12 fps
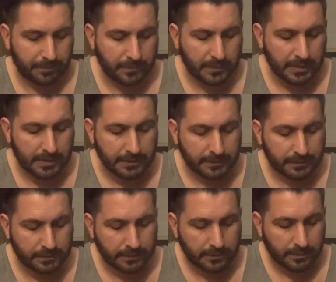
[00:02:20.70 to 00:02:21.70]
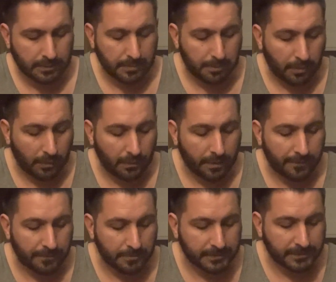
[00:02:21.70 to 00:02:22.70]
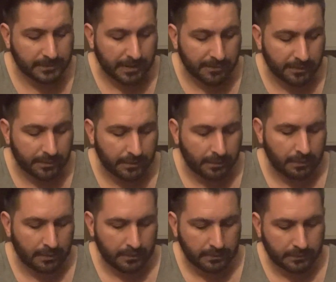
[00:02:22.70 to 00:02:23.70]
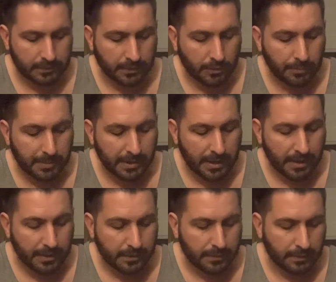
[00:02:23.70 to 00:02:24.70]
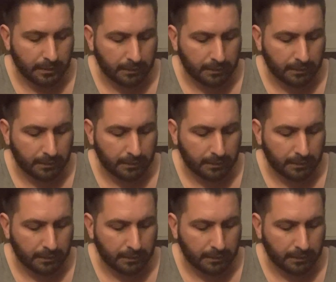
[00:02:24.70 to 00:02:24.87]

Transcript: then it's a pull off from 7 to open A. And